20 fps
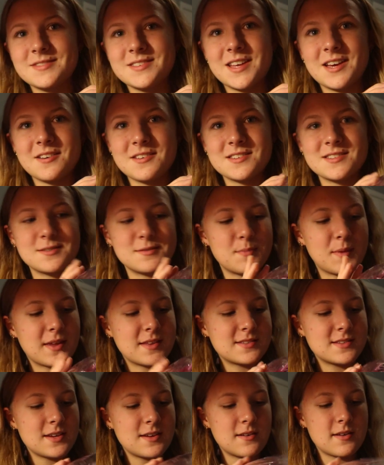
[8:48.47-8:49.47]
Isn't that
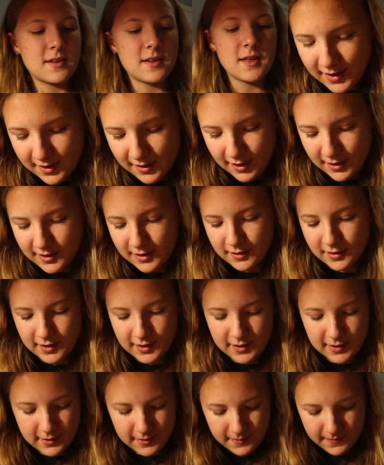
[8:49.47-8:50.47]
smancy? I, I got it
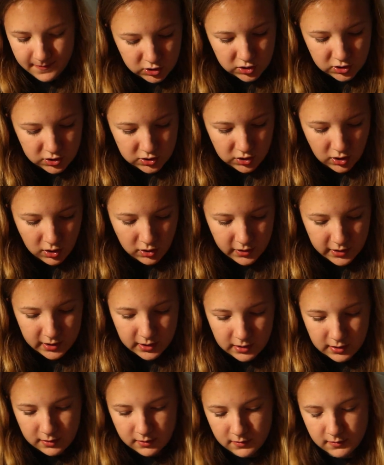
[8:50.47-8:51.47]
like
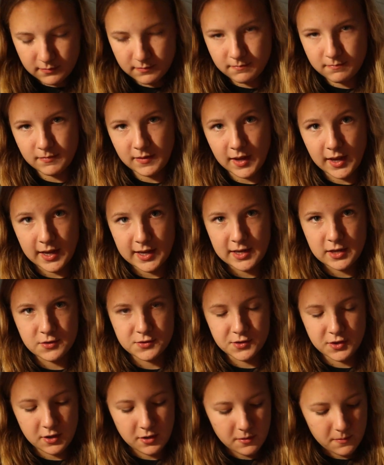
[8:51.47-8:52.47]
solid eight
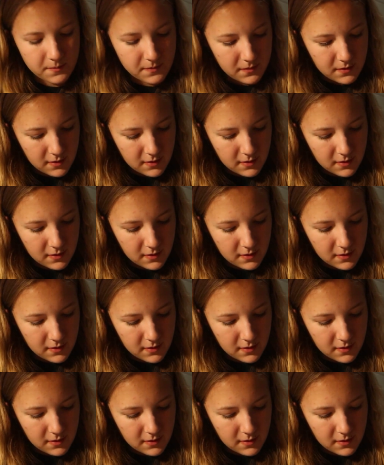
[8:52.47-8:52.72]
years ago.